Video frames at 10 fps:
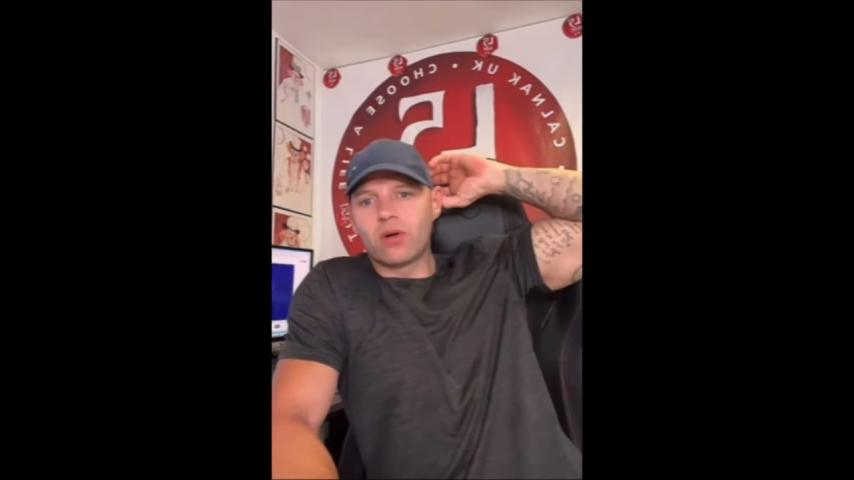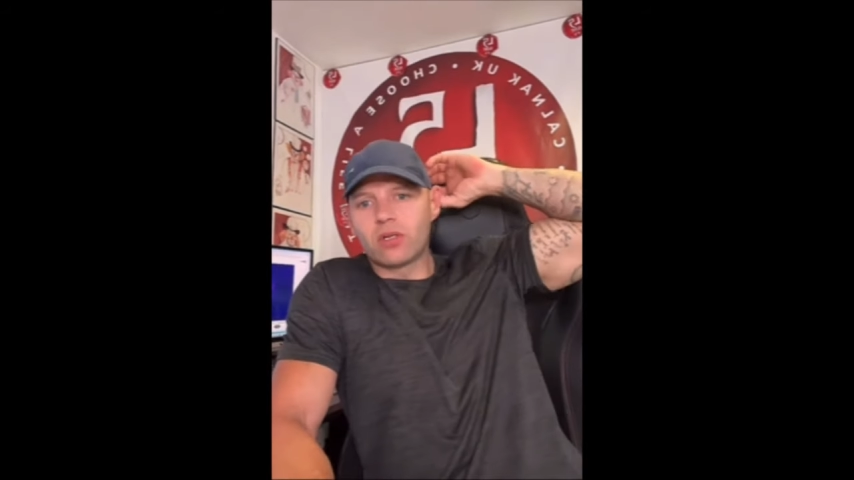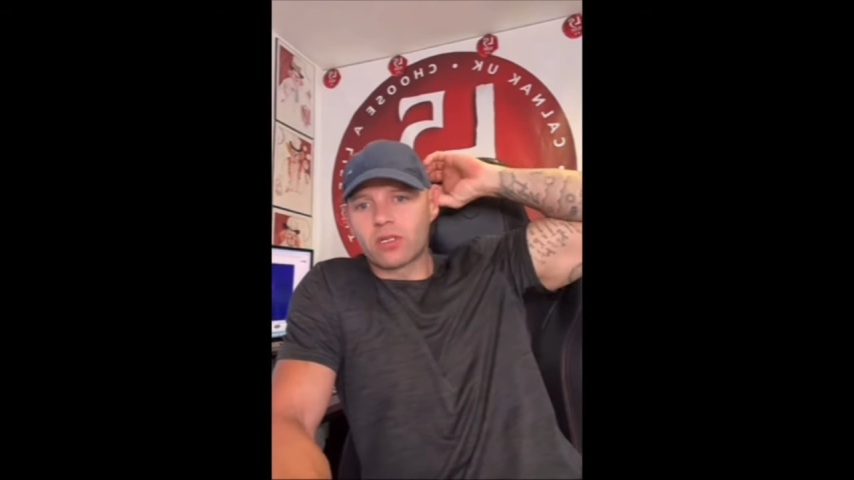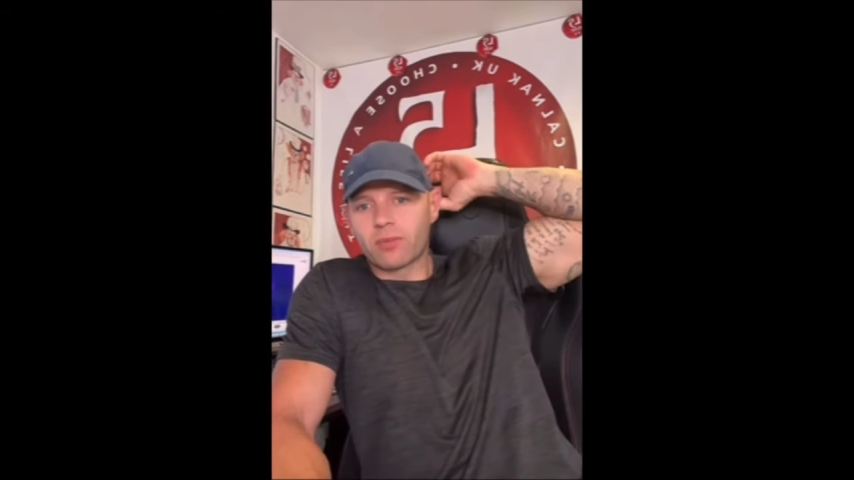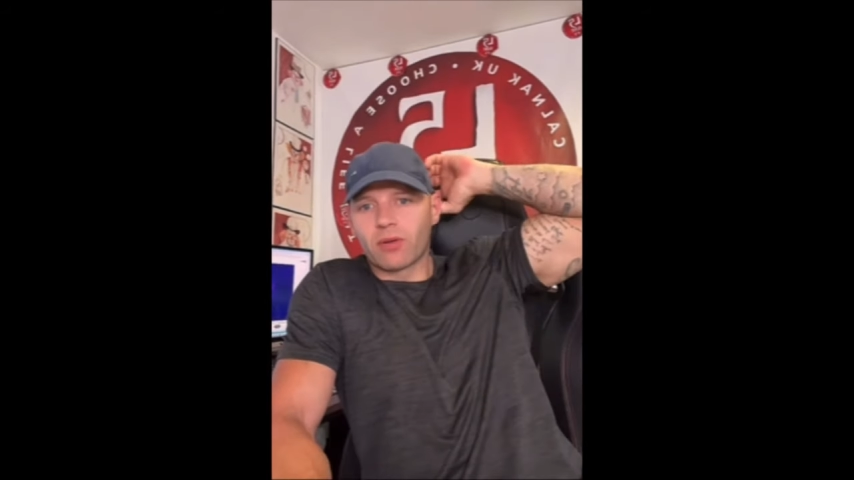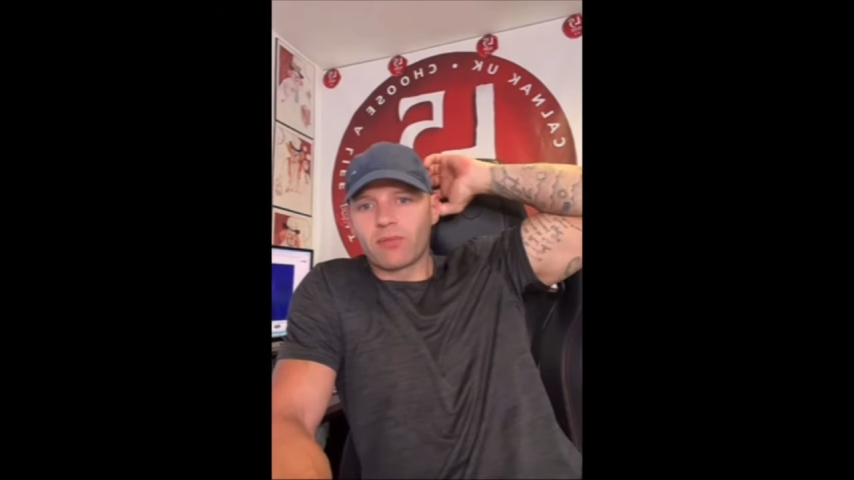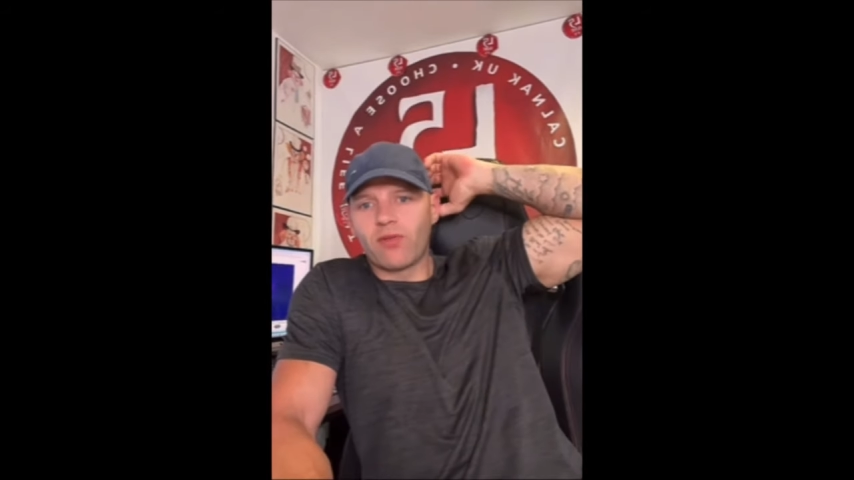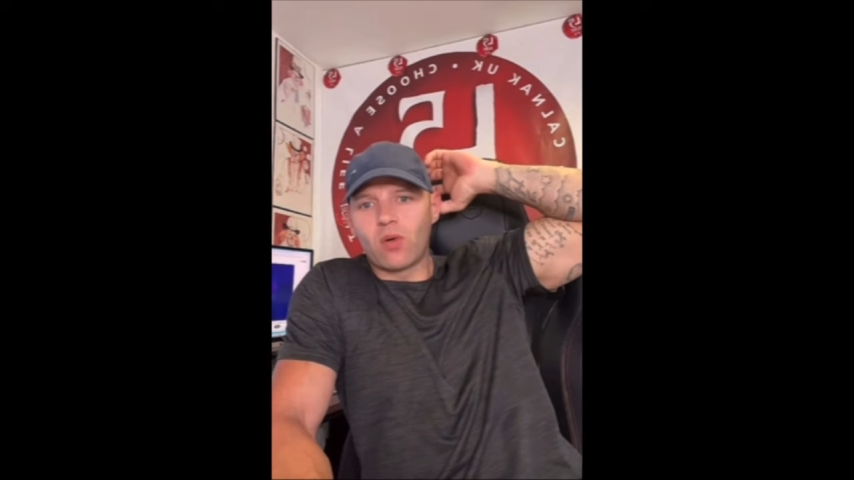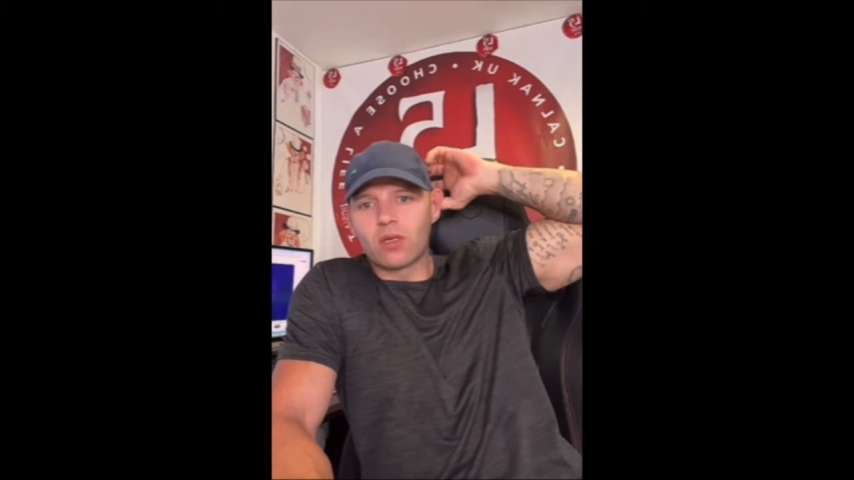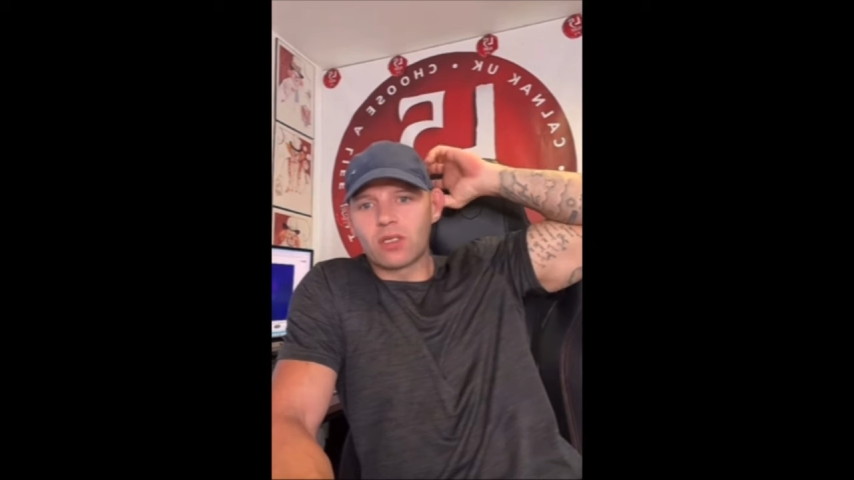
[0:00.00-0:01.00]
Well, I'm
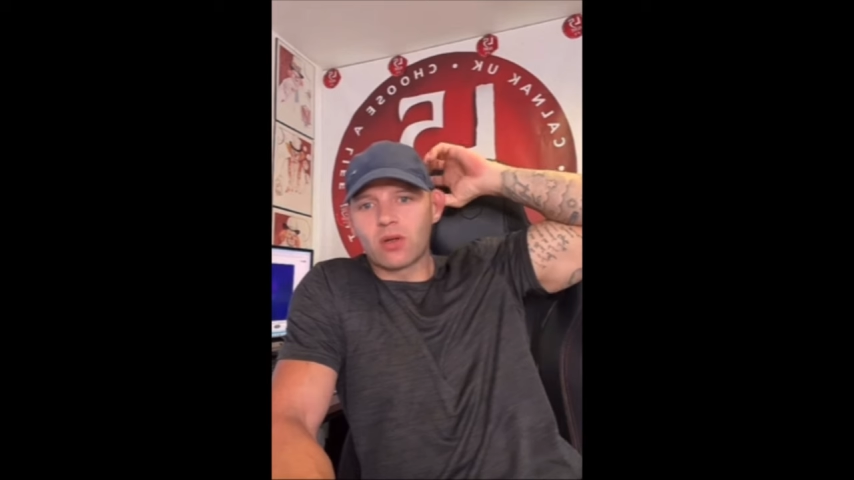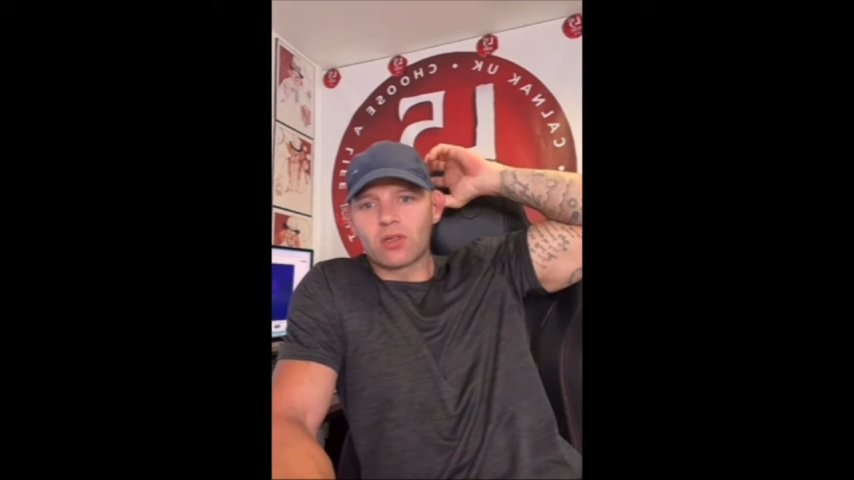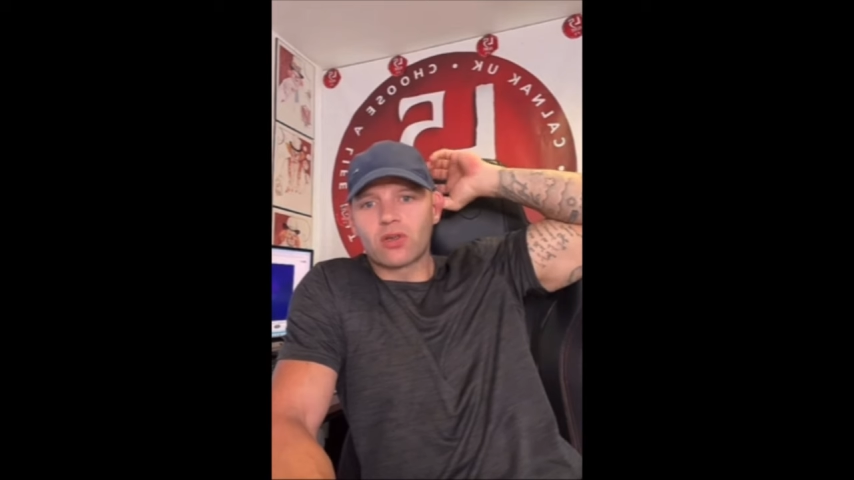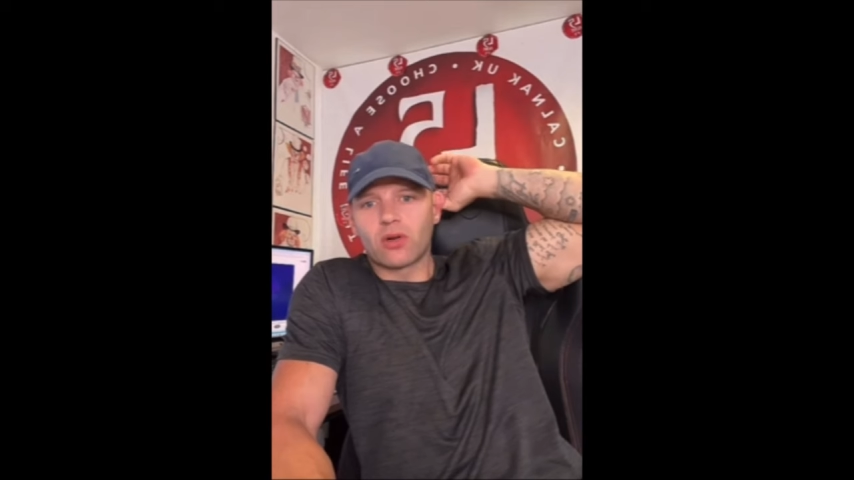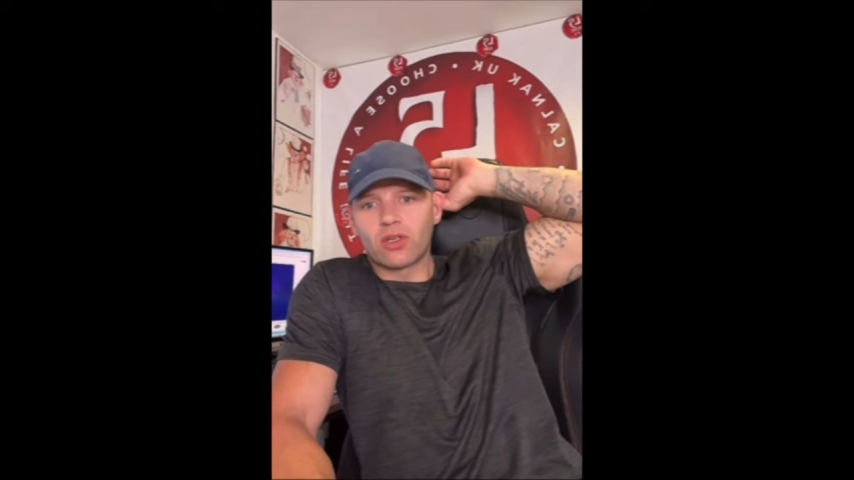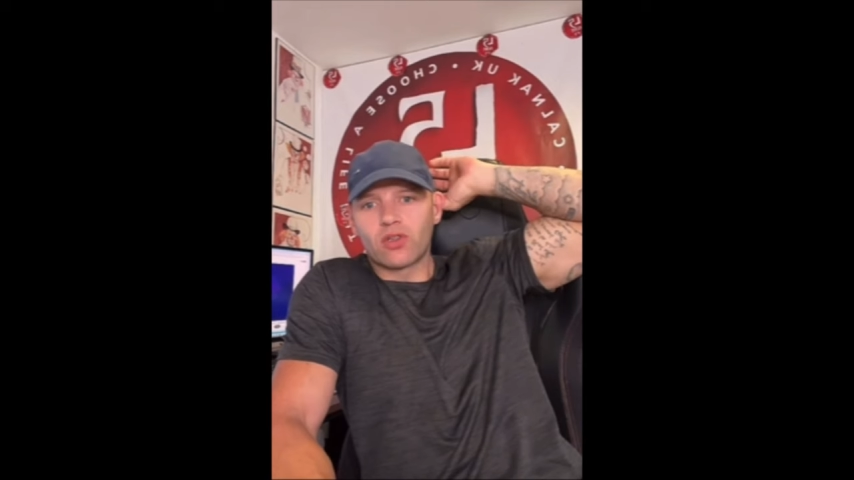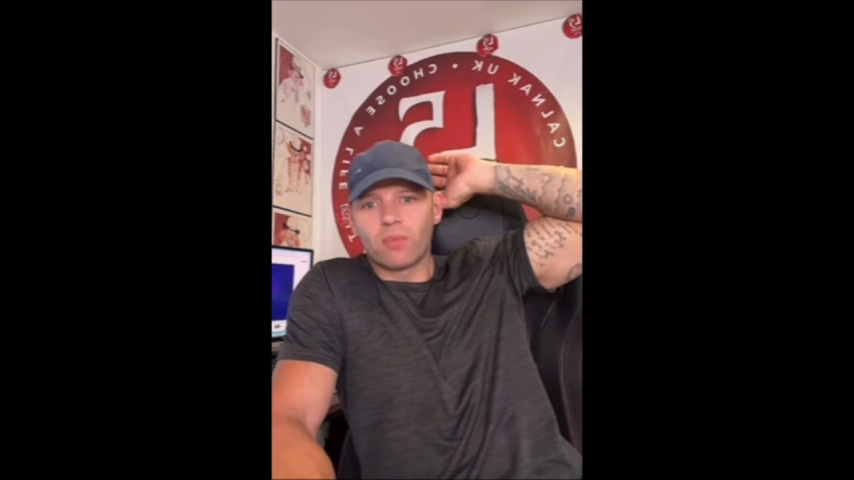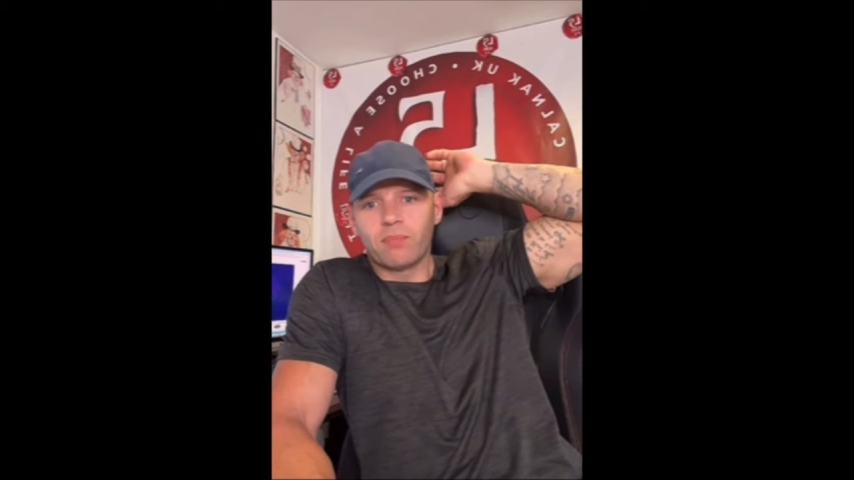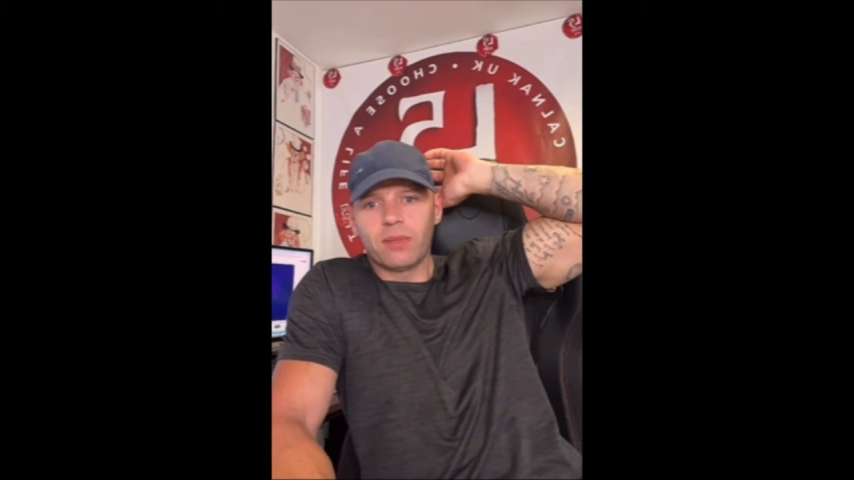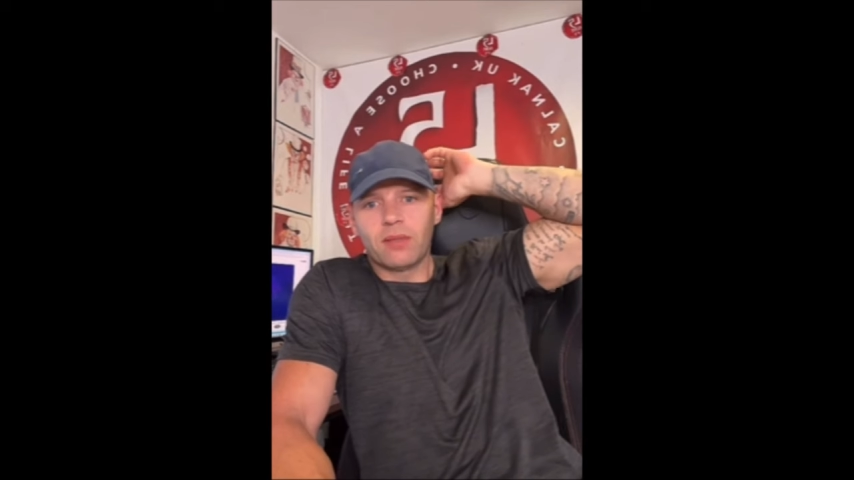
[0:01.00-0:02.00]
focused, but I'm focused on something I